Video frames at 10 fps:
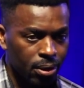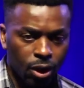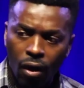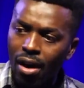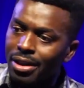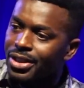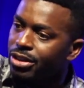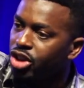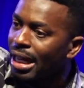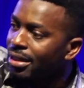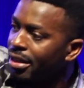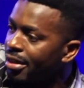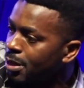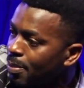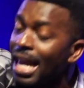God's agenda
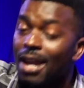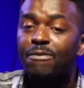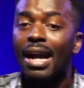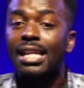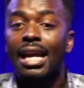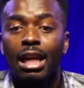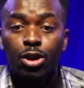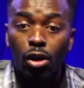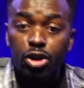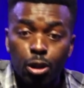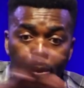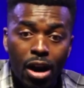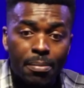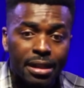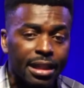is, in fact, you go to the
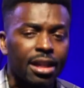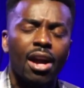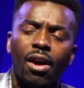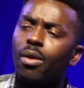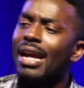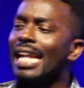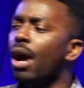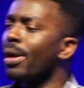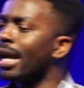prayer meeting, all right, now we're